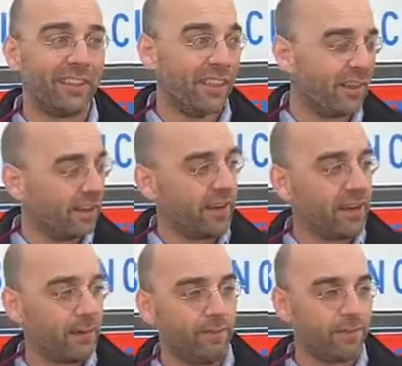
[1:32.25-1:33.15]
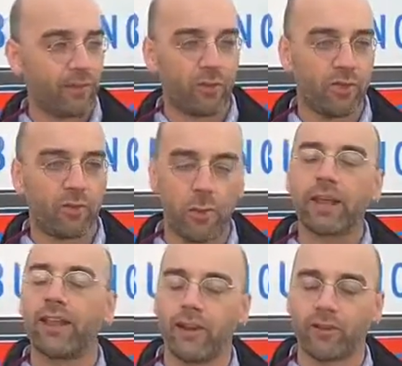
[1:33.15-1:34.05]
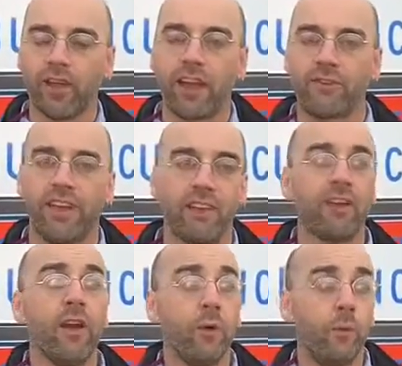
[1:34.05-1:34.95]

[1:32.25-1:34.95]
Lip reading: the spectator side of things,